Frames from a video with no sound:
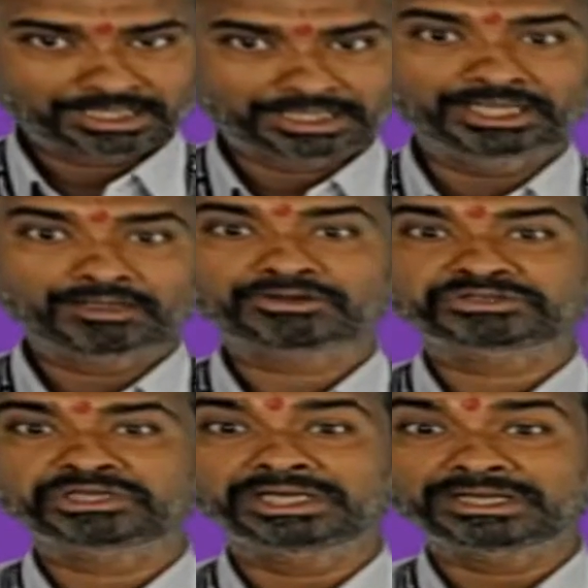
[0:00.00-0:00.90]
he or
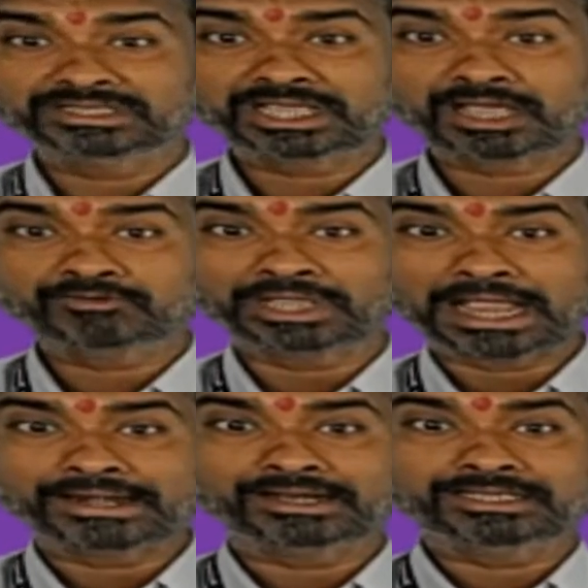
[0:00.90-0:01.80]
she does have the
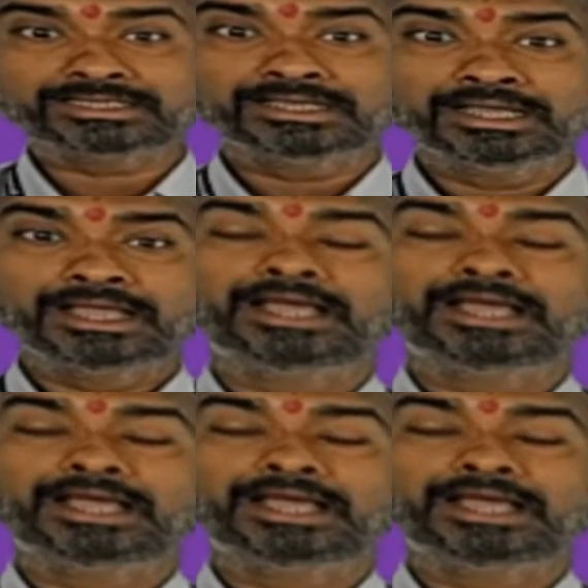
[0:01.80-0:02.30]
address,